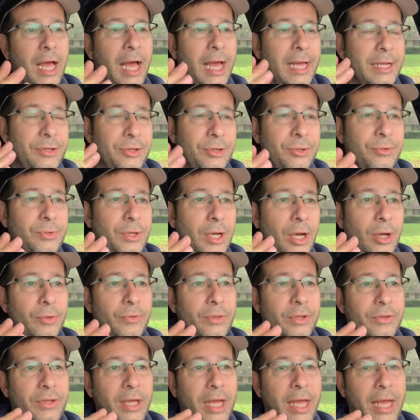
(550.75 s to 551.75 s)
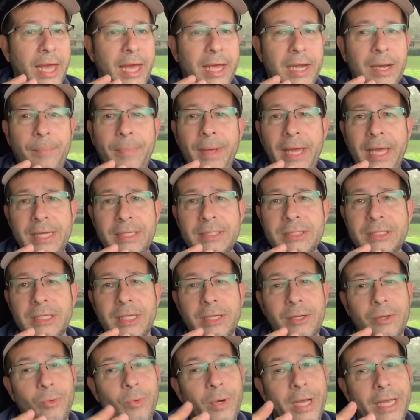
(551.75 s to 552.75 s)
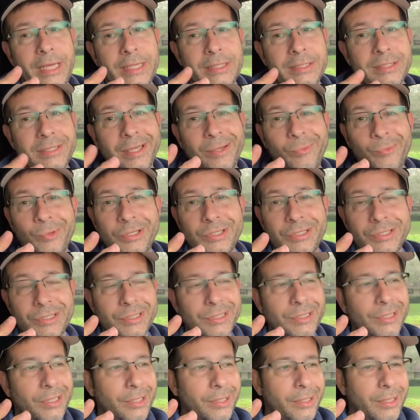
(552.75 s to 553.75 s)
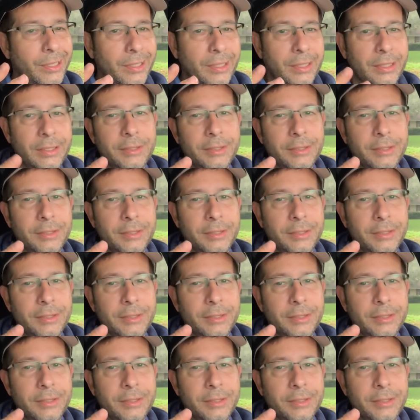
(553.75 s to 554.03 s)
I do know that they had a bad set of weights. They wouldn't stick.